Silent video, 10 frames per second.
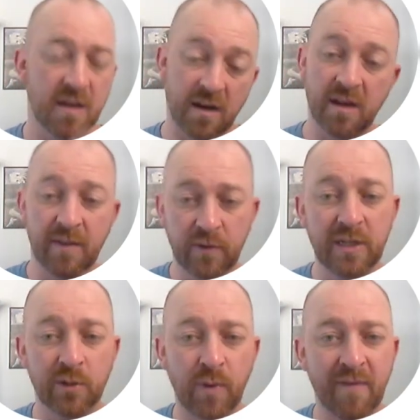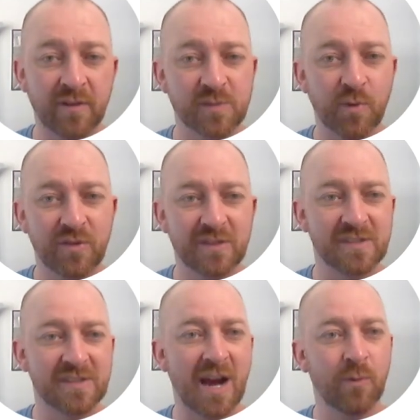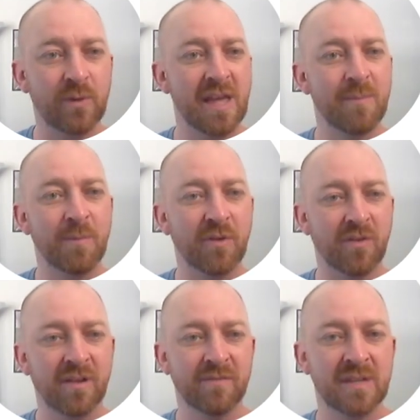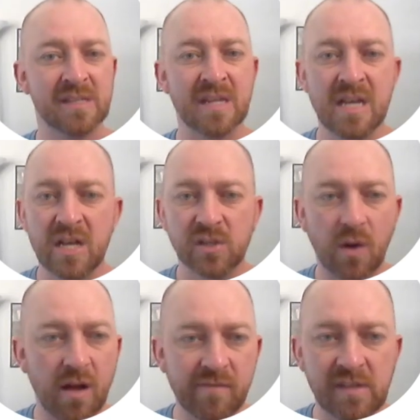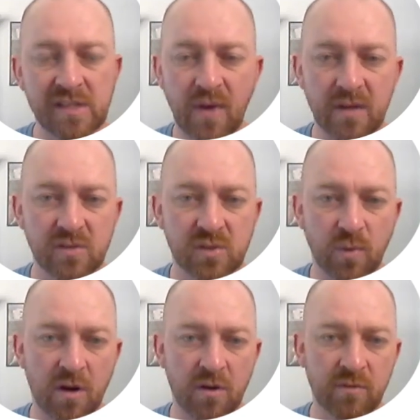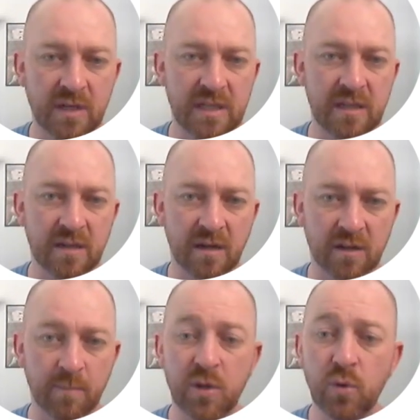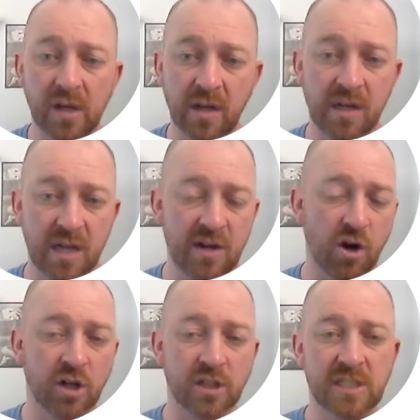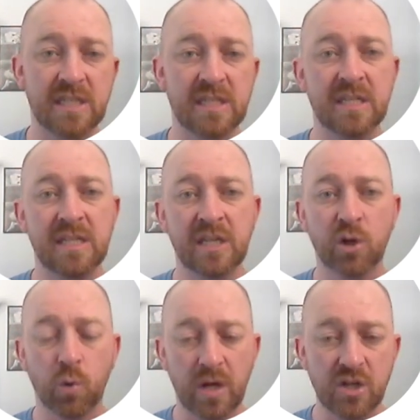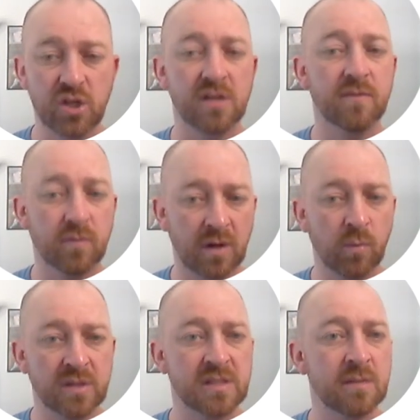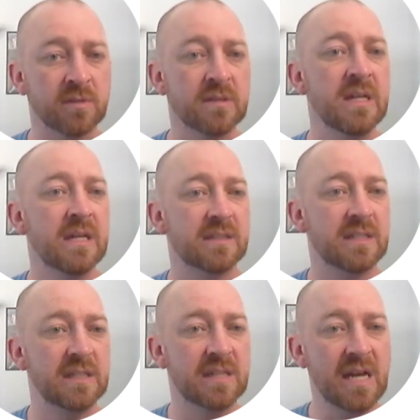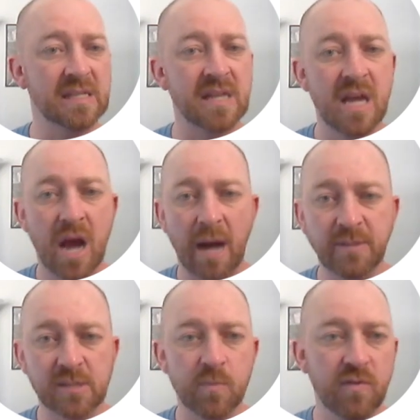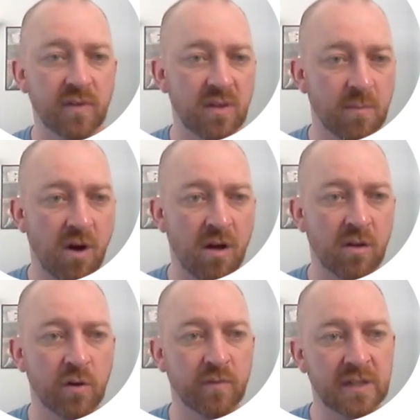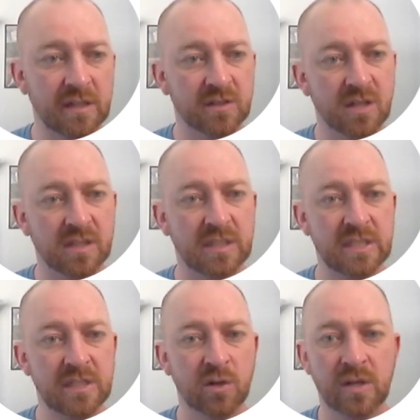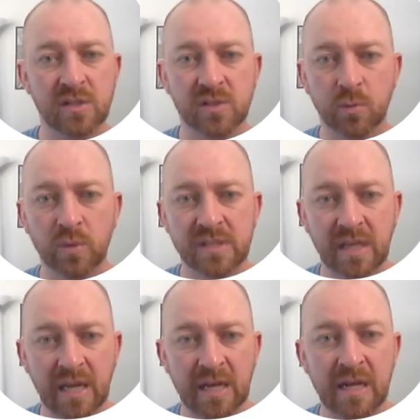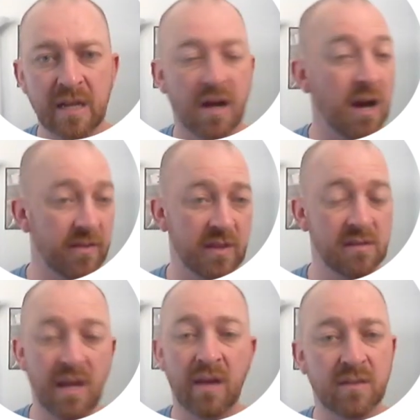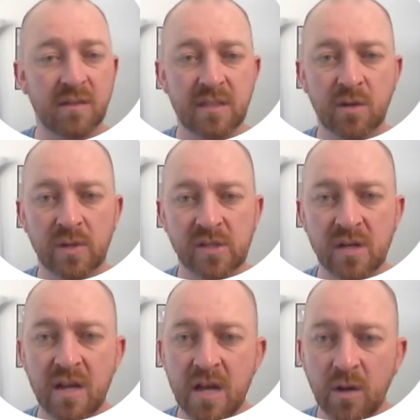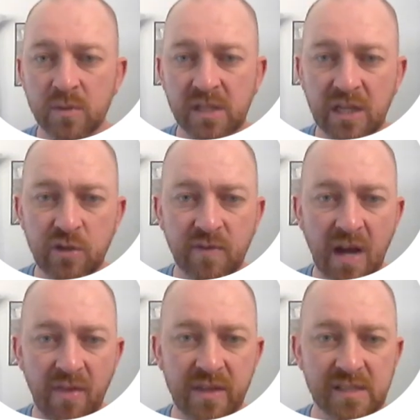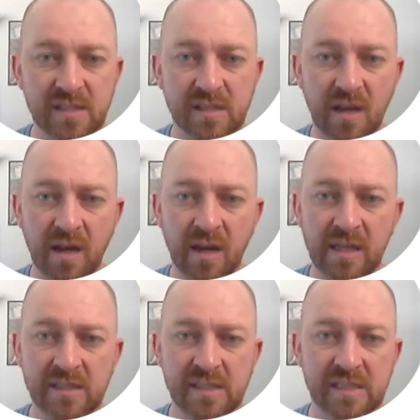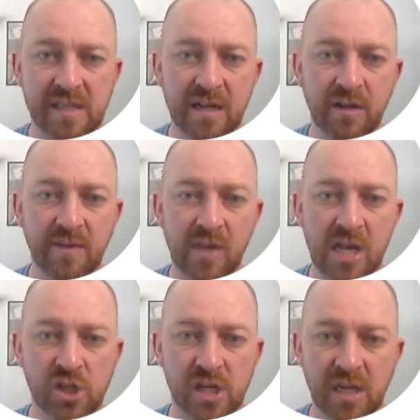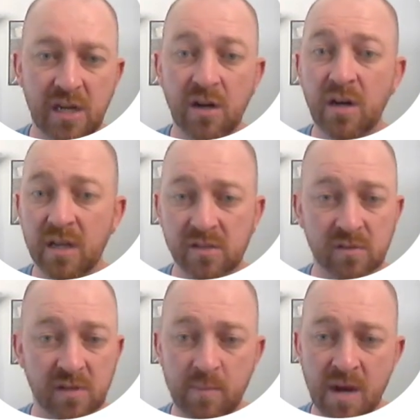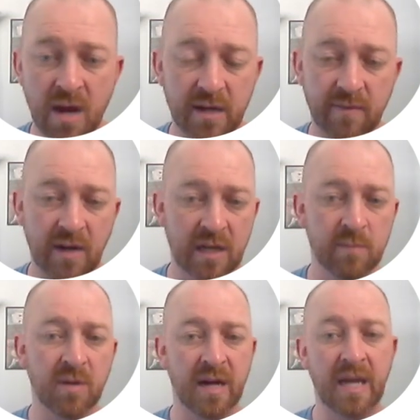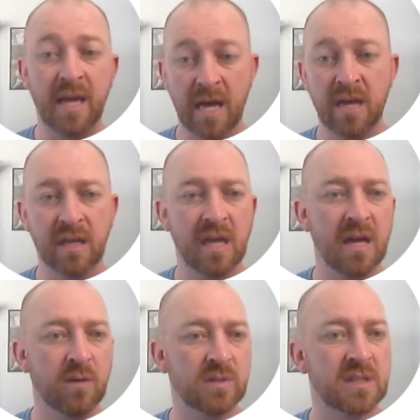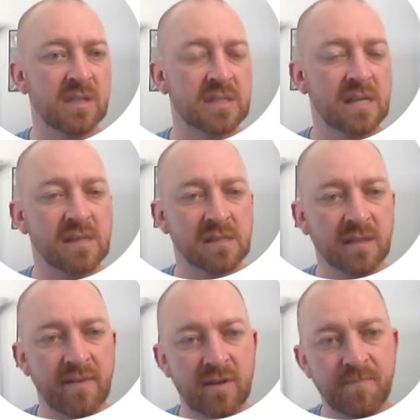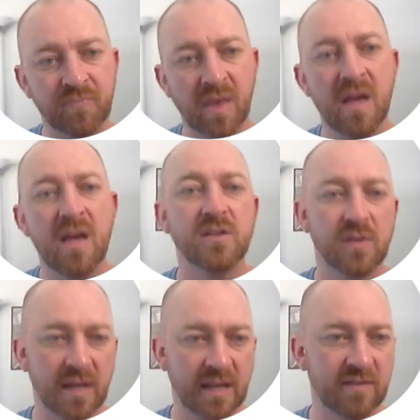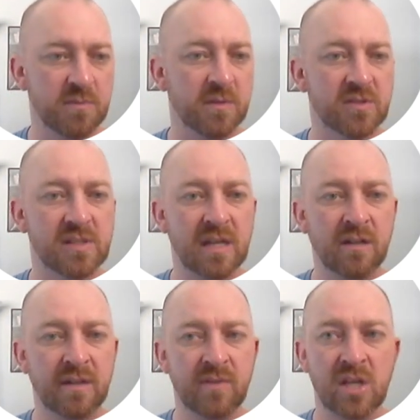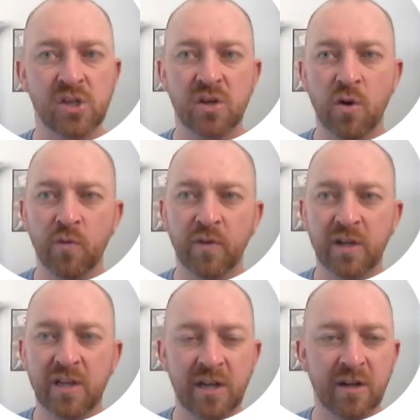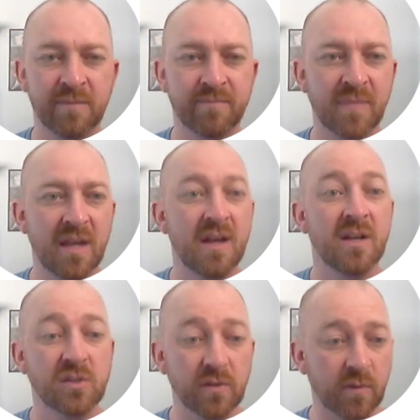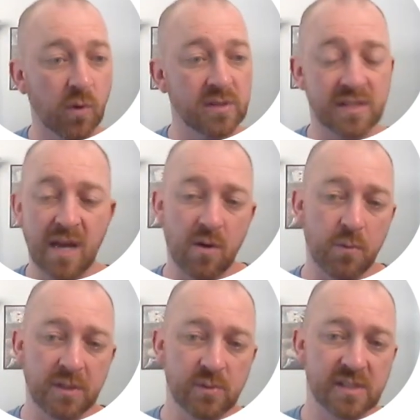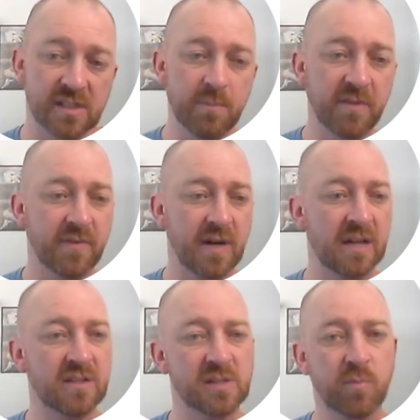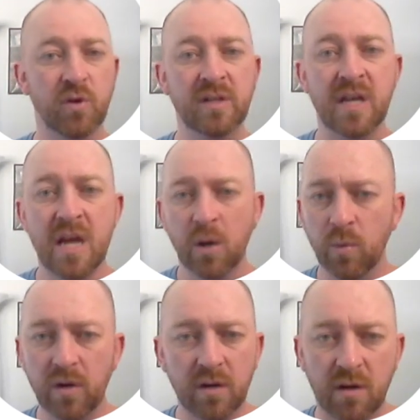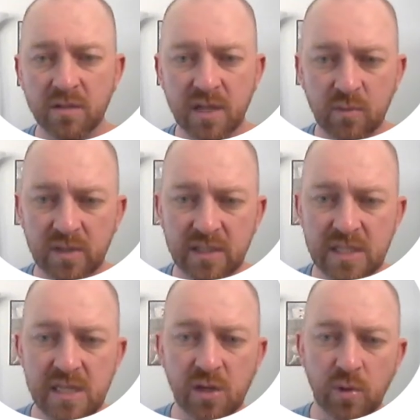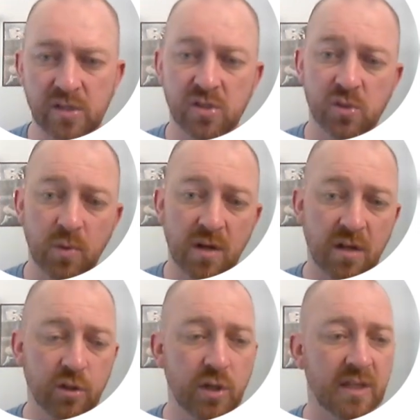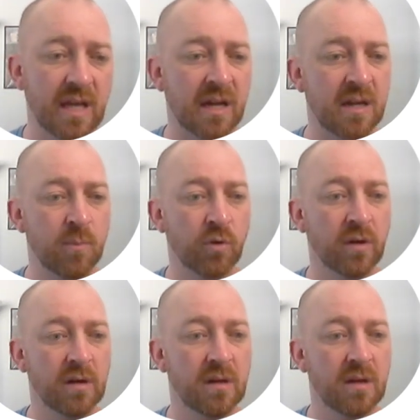if you need a reference point, this is how we came up with all of this. So all of these values were already computed, and in our t equation for a one sample t-test, I'm just moving them all over here to the d equation. So once again, the d equation. Once again, you've got this is the standard deviation here, as long as I'm not dividing by n again, which in this case is 11. So that gives me the standard deviation over here. So of course, now all we do is simplify at this point. We're all done with the t equation, so we're not going to look at that anymore.